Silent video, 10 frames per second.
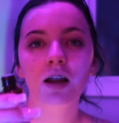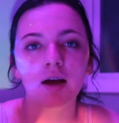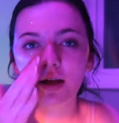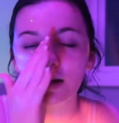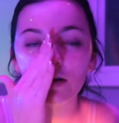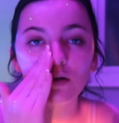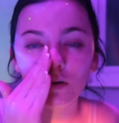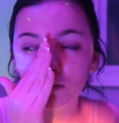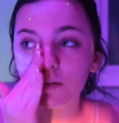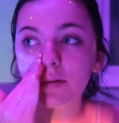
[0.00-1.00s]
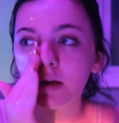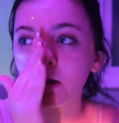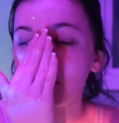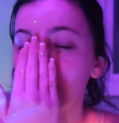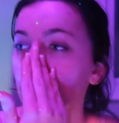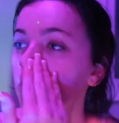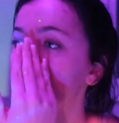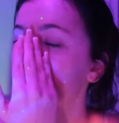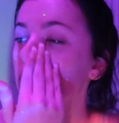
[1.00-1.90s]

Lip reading: That, and if you just rub it in, and oh my